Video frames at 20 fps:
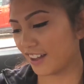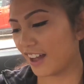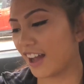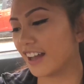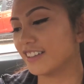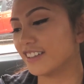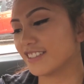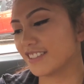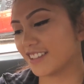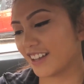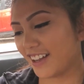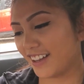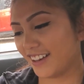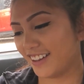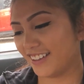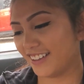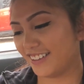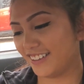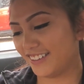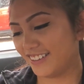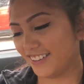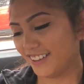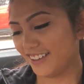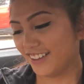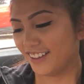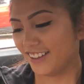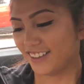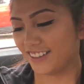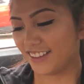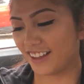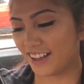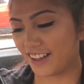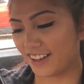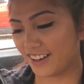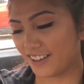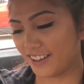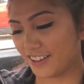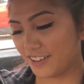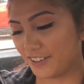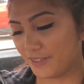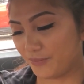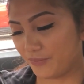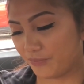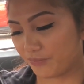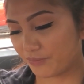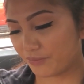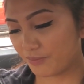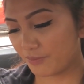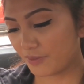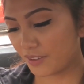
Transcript: I decided that um